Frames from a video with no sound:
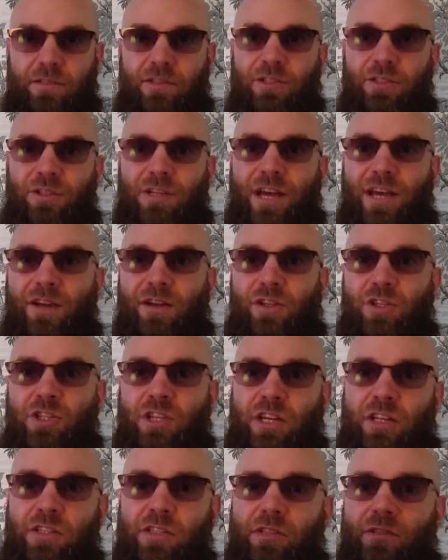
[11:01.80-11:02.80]
You cannot
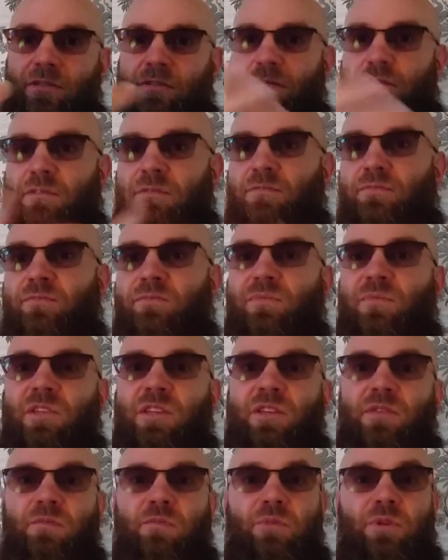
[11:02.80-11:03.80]
just
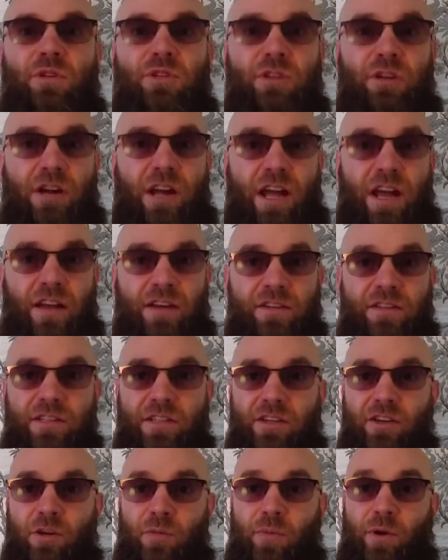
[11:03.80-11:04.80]
put your hands
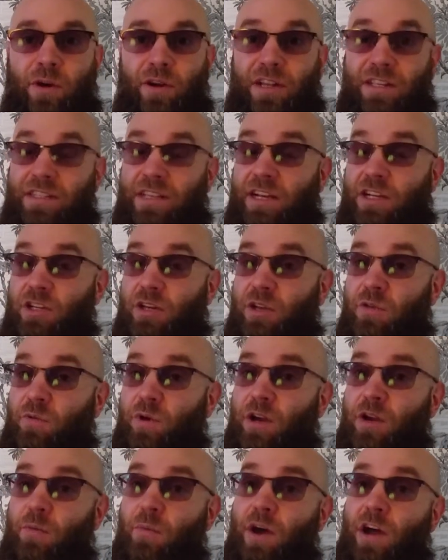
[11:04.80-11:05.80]
in your pockets. Actually,
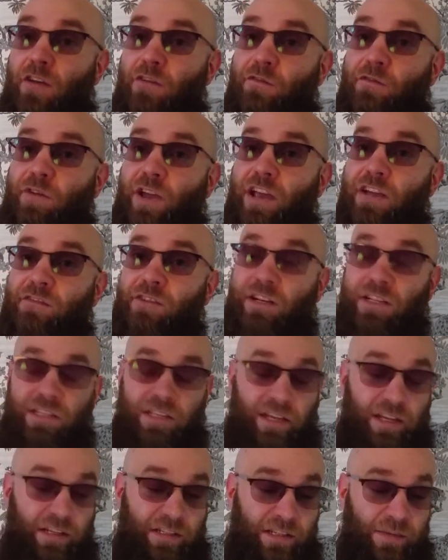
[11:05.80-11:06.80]
one of my favorite
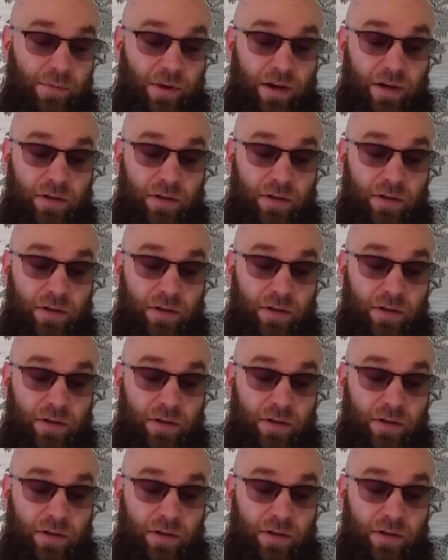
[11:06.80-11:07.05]
stories